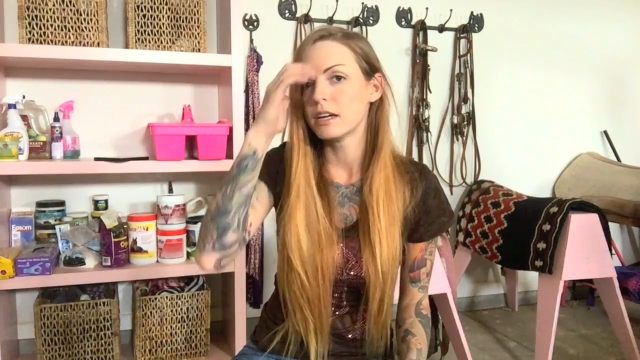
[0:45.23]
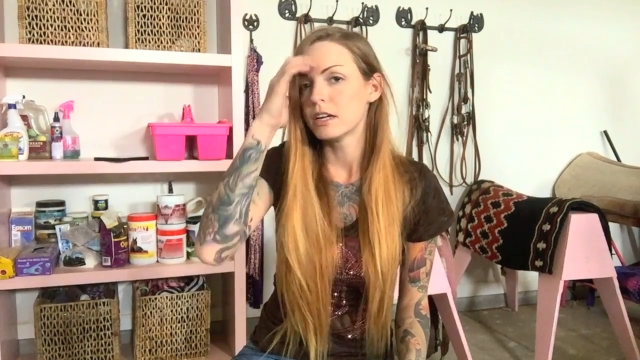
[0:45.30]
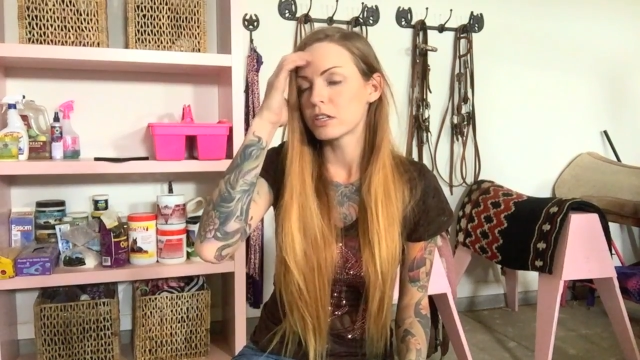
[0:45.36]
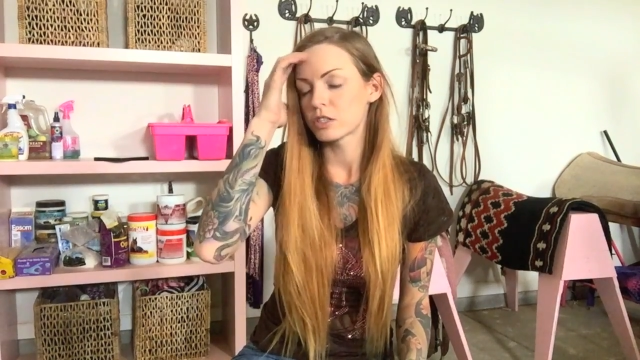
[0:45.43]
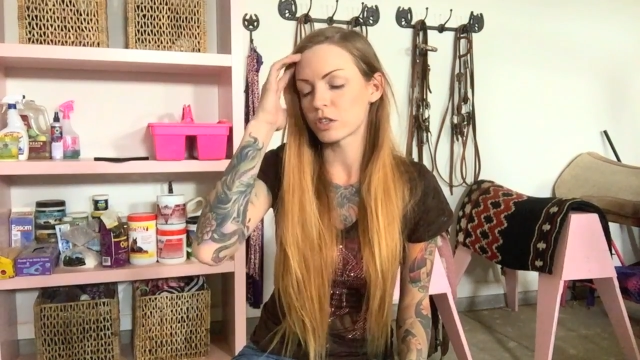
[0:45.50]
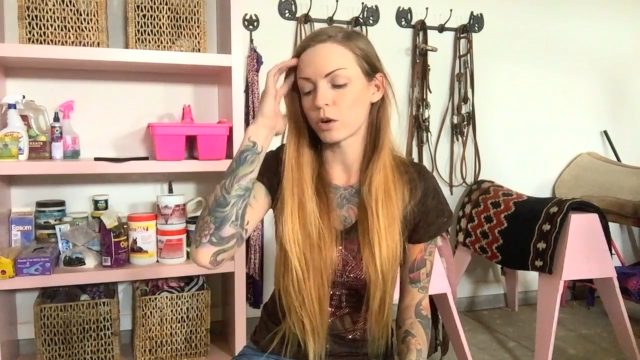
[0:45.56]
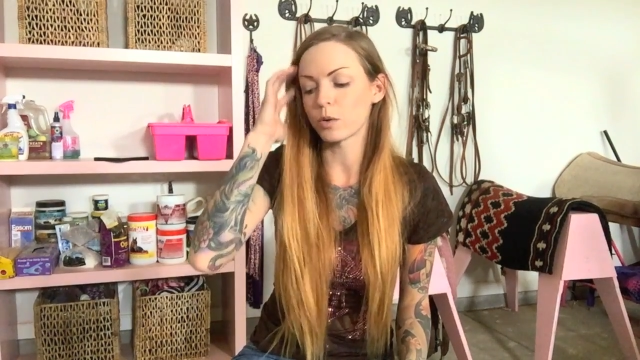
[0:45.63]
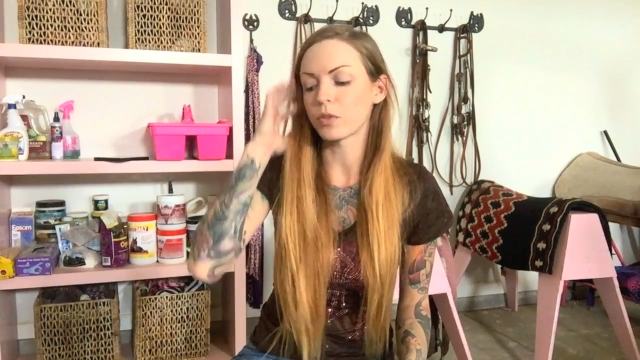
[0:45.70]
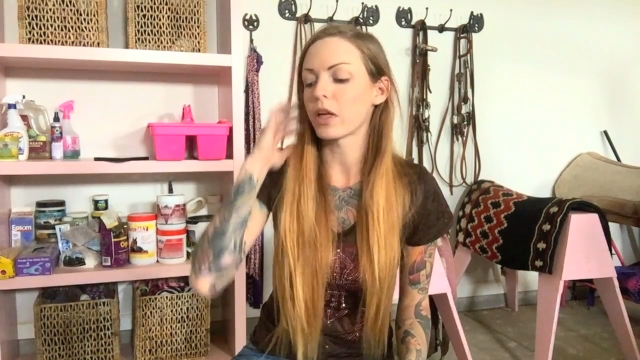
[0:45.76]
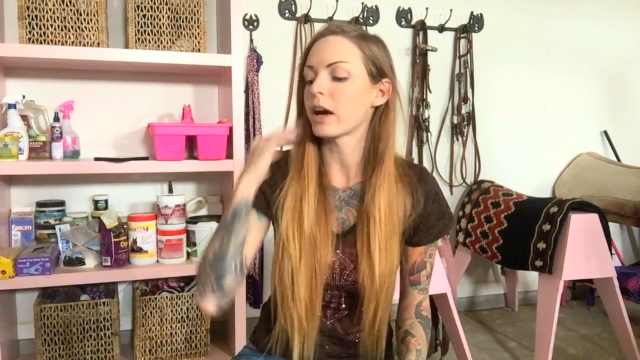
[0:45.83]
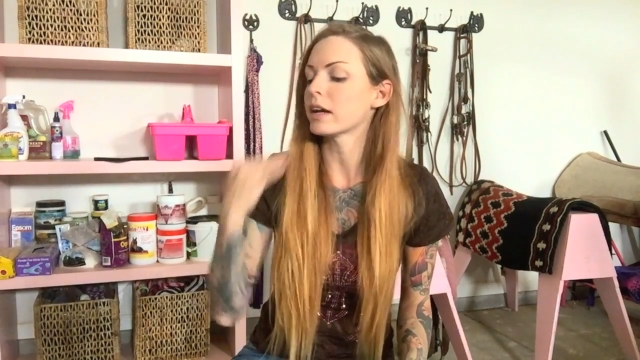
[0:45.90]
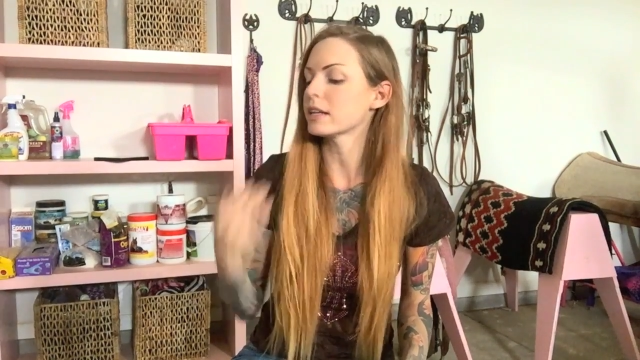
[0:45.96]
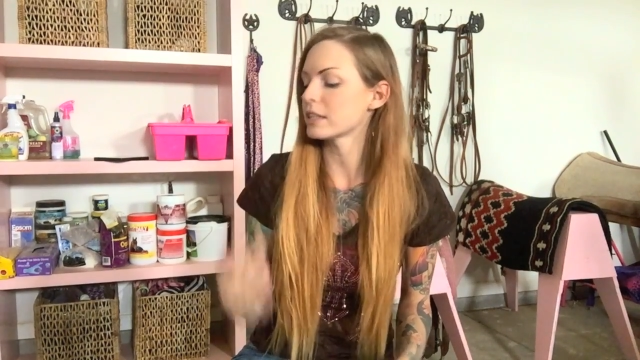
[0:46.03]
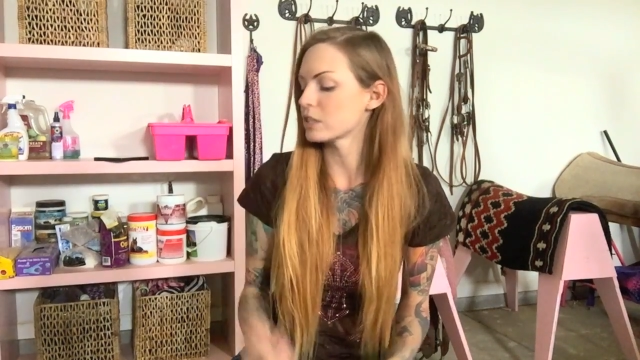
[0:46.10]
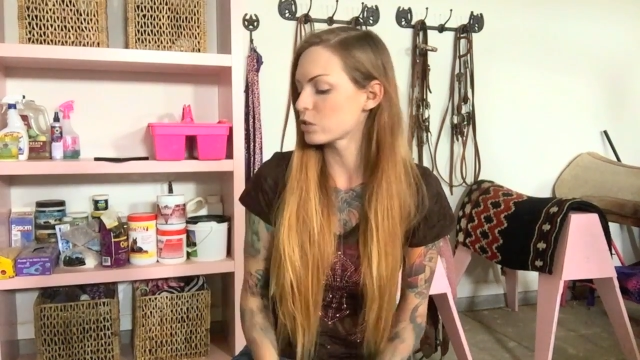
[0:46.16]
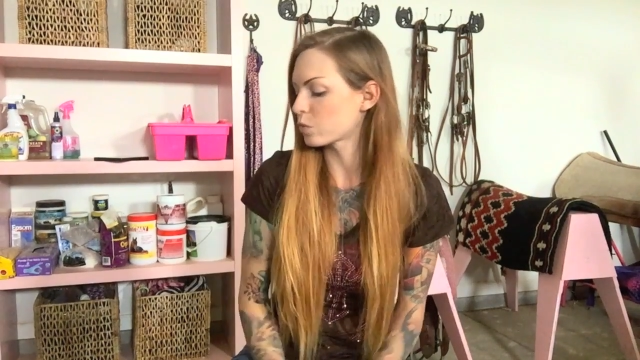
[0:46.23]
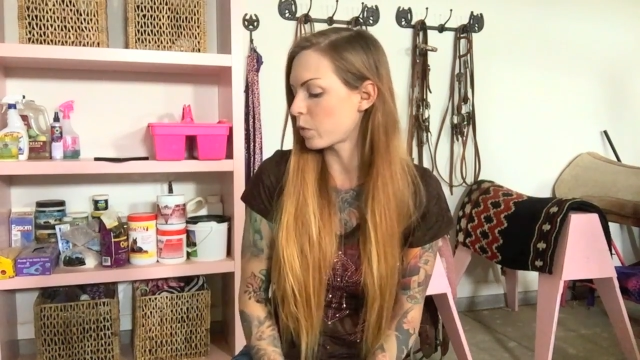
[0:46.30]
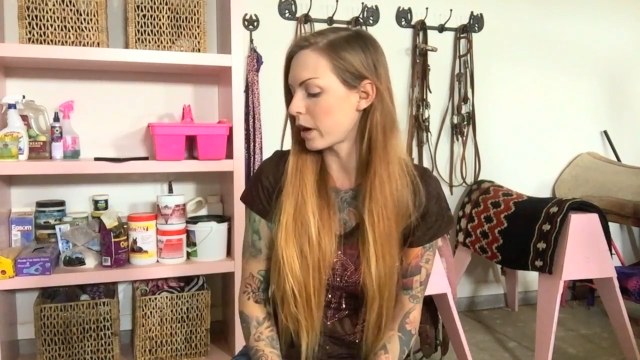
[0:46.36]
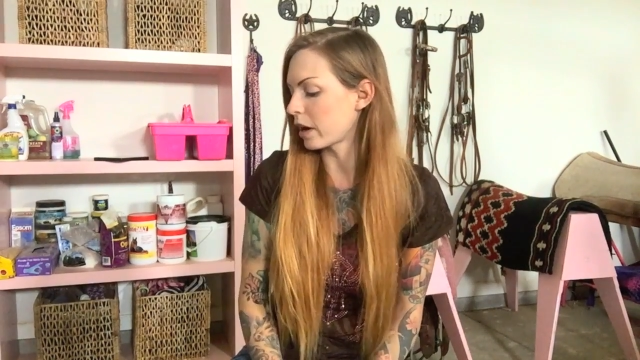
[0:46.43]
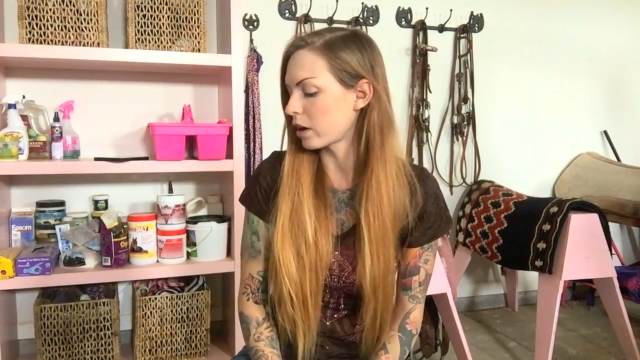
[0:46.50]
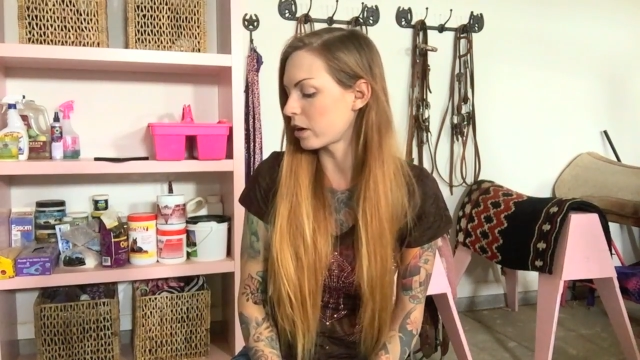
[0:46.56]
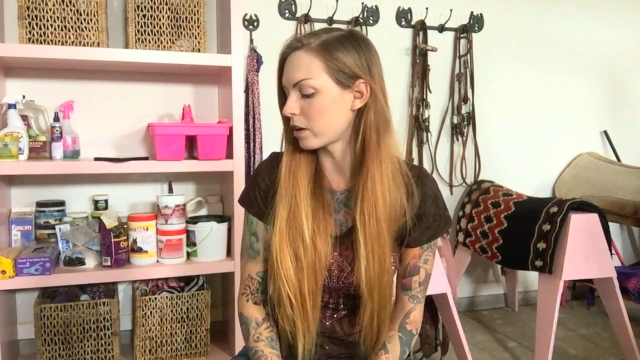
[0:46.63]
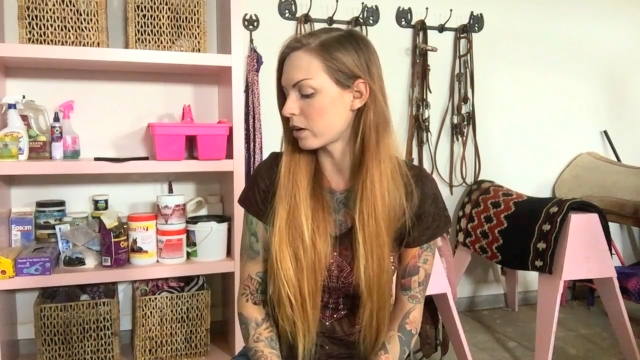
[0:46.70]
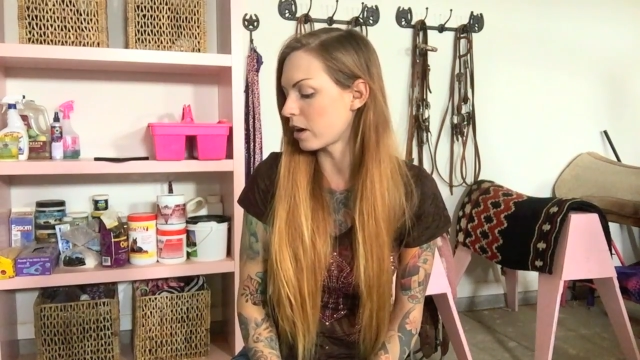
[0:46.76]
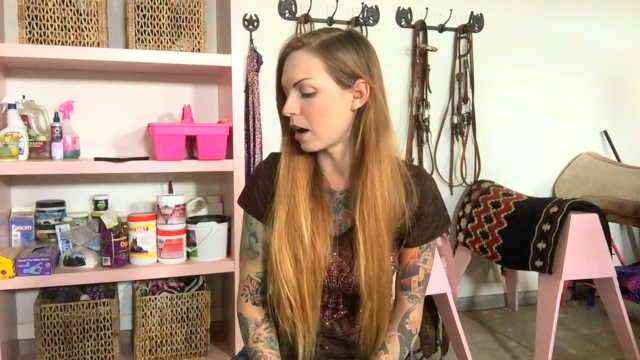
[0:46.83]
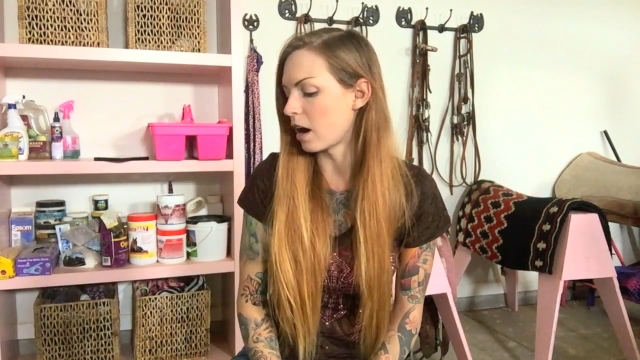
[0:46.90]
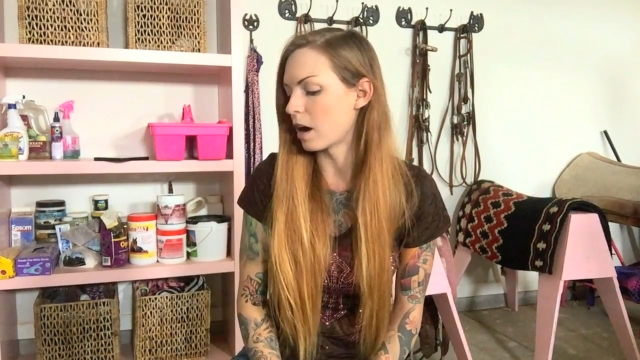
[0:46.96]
So that is where